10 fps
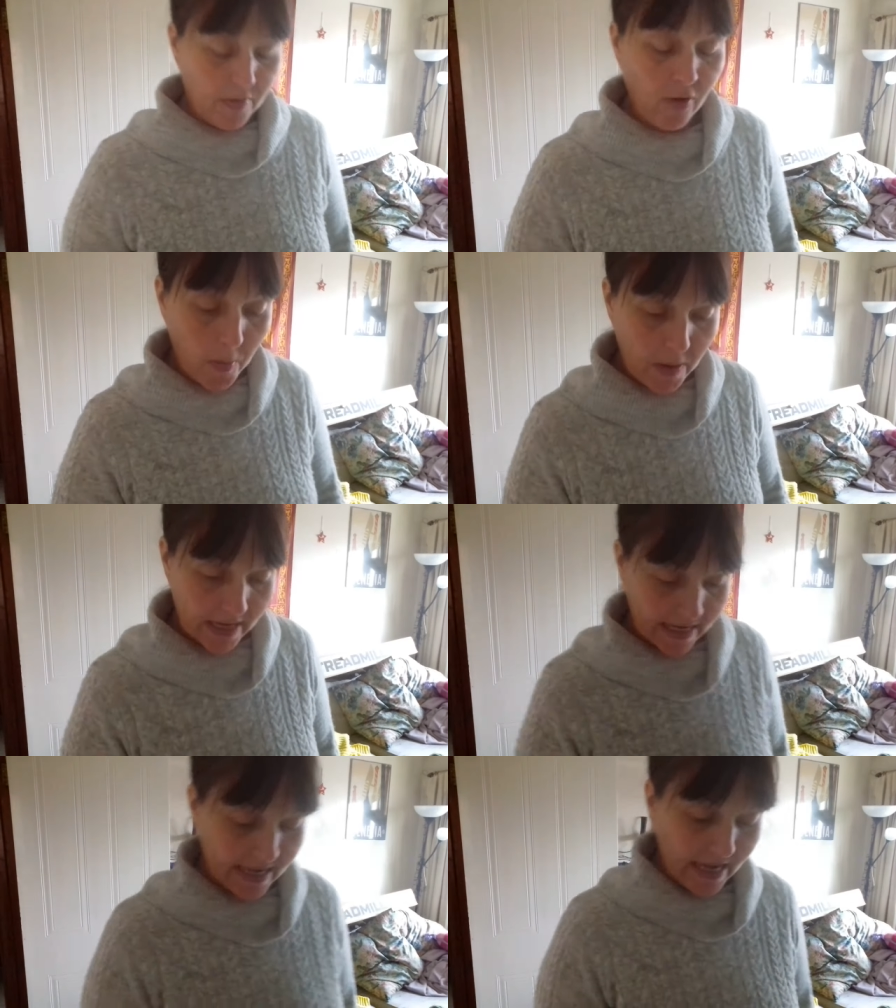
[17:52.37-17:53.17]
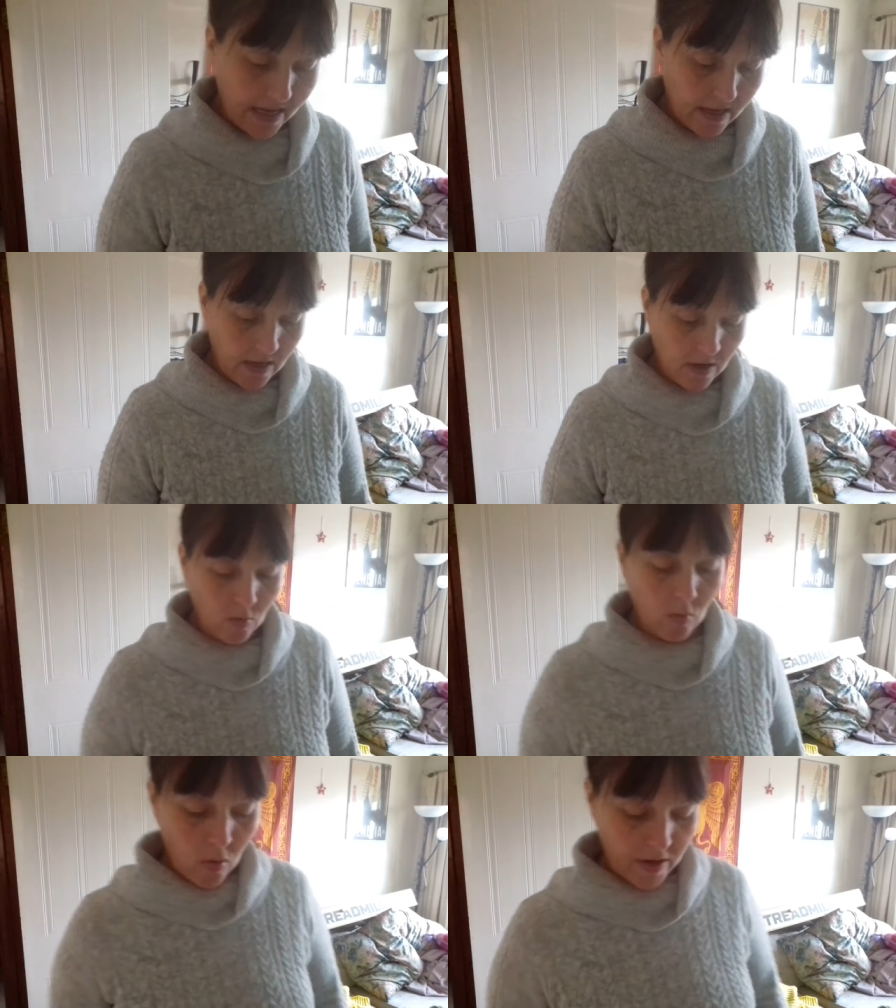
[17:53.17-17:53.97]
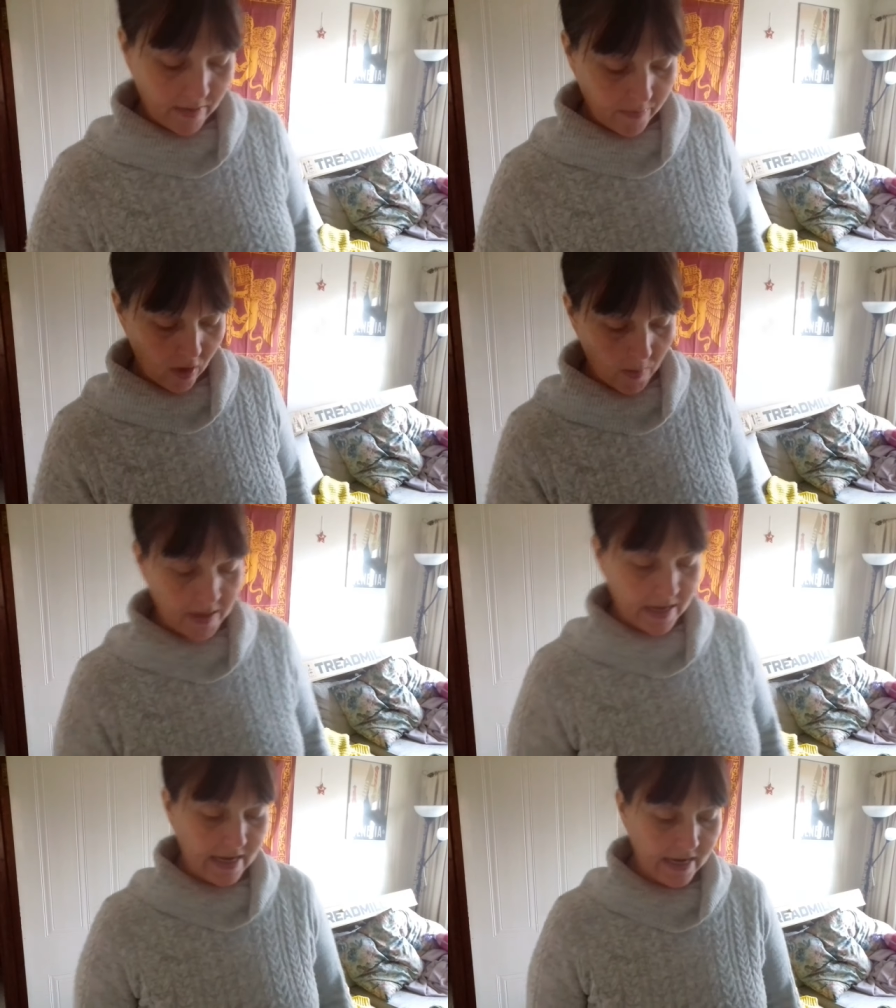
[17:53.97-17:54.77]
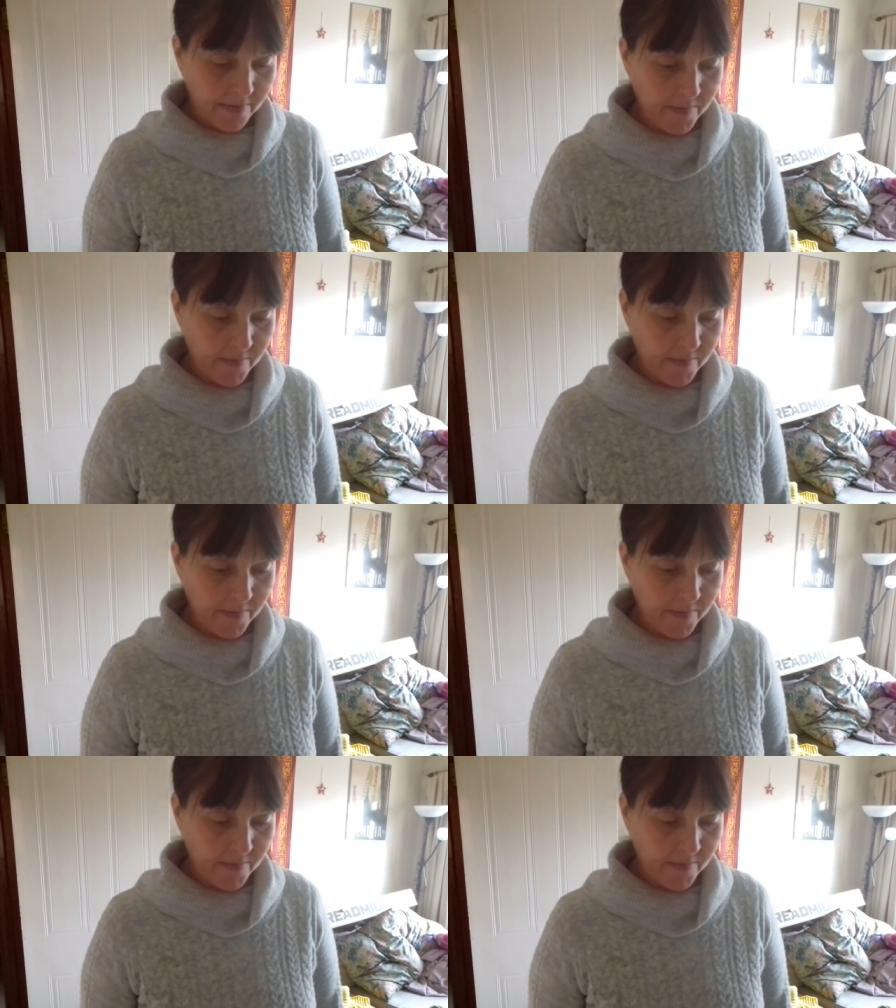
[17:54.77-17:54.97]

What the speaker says: properly, walking properly,